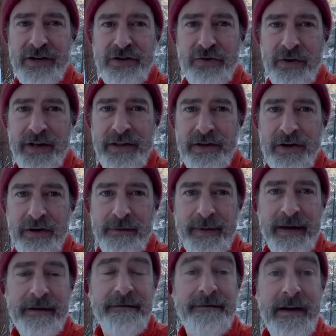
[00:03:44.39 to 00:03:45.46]
to join the
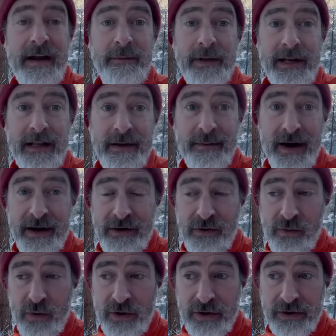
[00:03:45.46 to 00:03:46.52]
European family in the
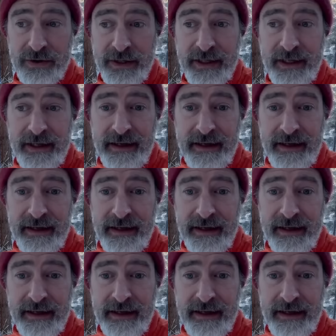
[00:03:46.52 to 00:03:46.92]
modern world.